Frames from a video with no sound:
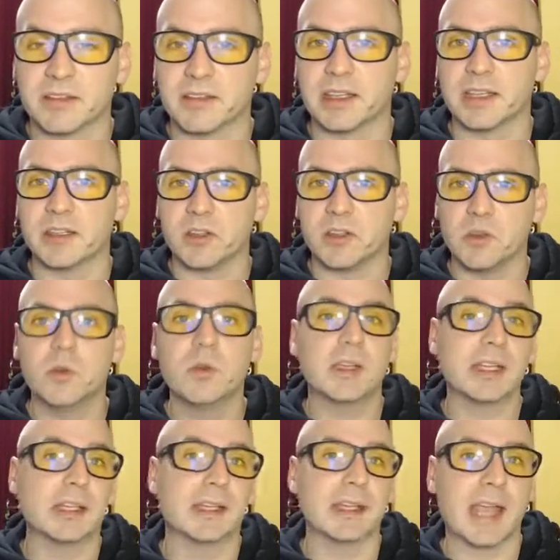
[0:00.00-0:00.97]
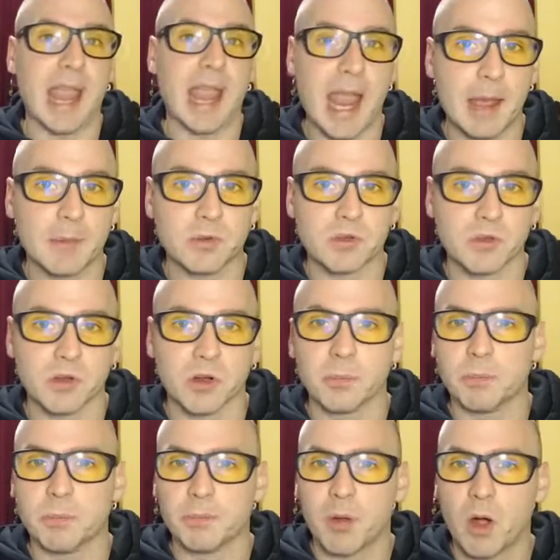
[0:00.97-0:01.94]
that you can capture a
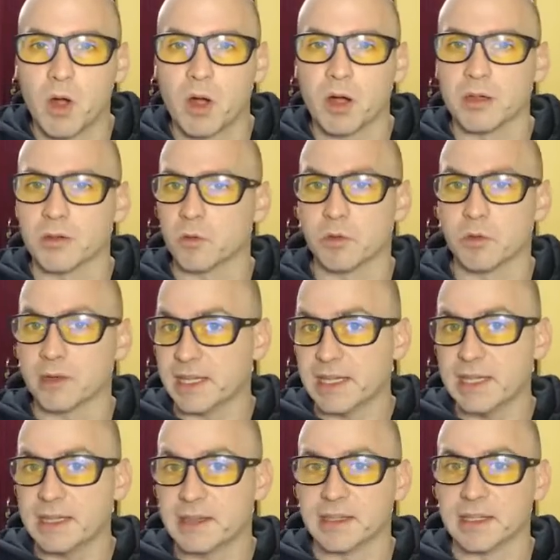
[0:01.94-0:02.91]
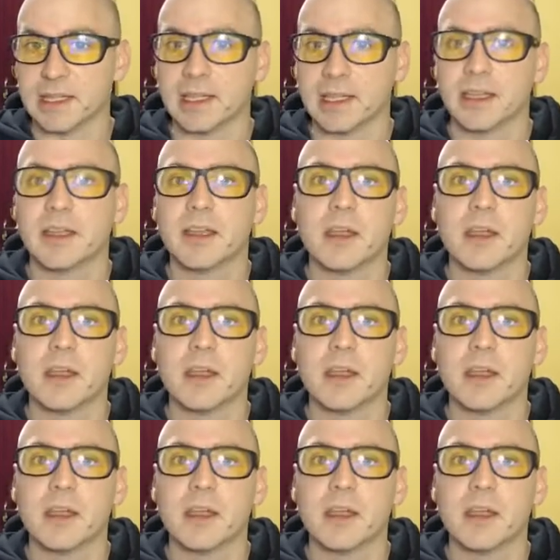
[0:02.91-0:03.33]
pawn or anything